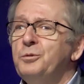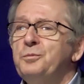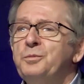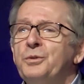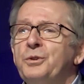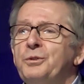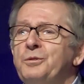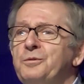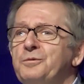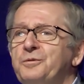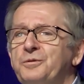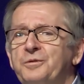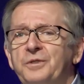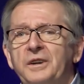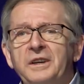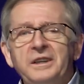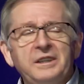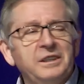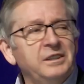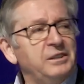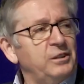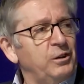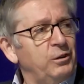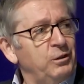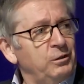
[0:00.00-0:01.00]
prove
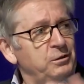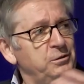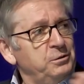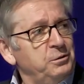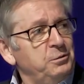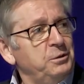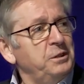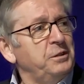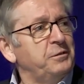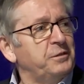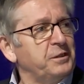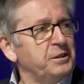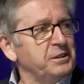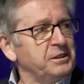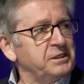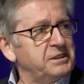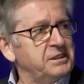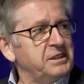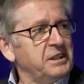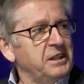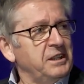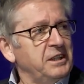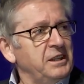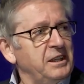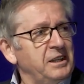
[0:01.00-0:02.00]
in the whole
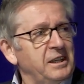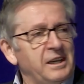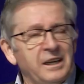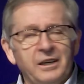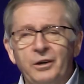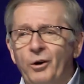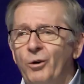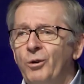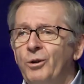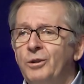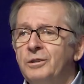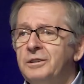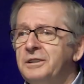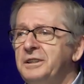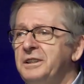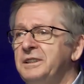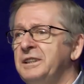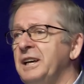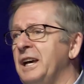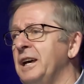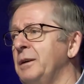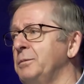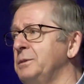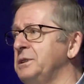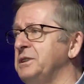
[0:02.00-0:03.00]
universe, all
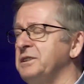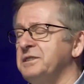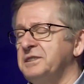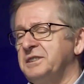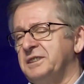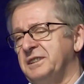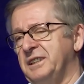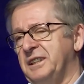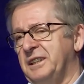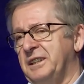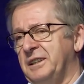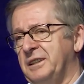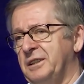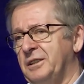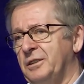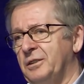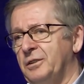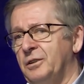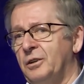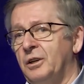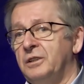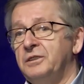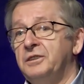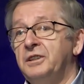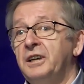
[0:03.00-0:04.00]
inhabitants there,
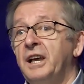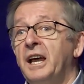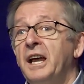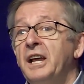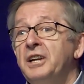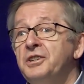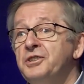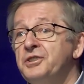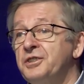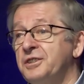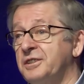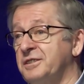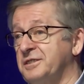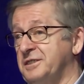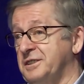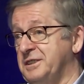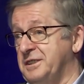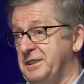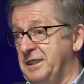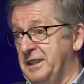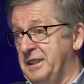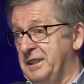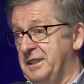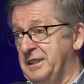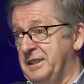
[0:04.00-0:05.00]
the angels
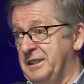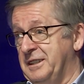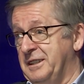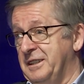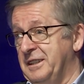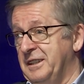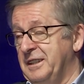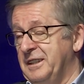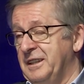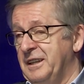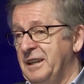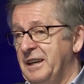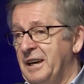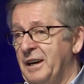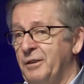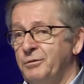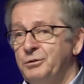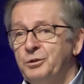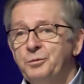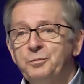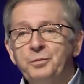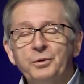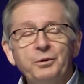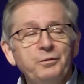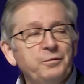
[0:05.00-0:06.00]
there, how
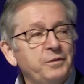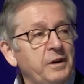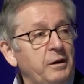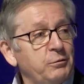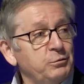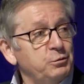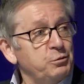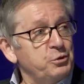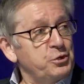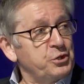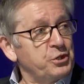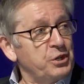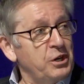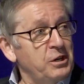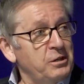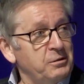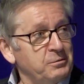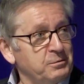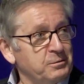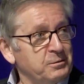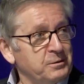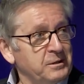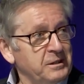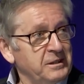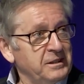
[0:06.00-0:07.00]
to prove, how to
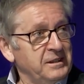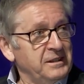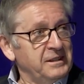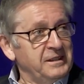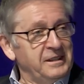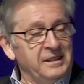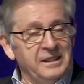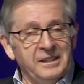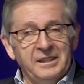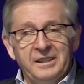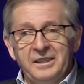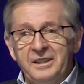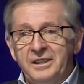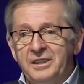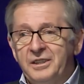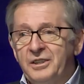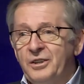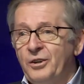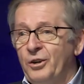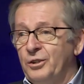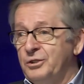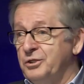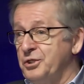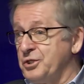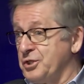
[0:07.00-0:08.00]
show?
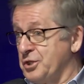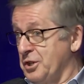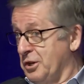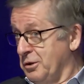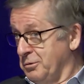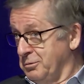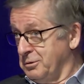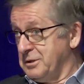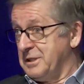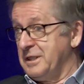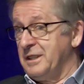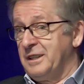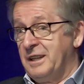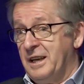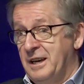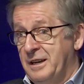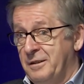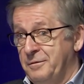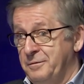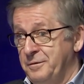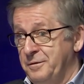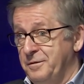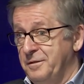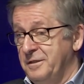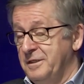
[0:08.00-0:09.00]
God showed the
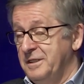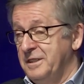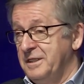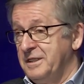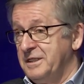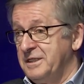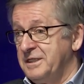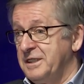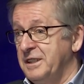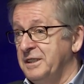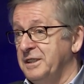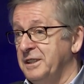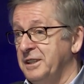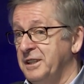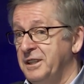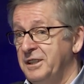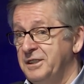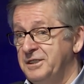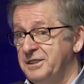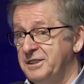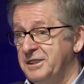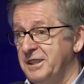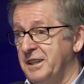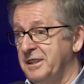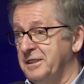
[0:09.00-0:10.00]
love, sending
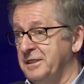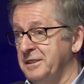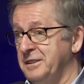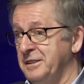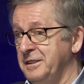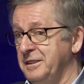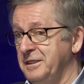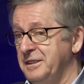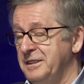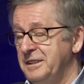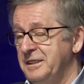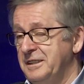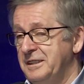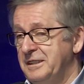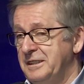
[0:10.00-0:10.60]
his son,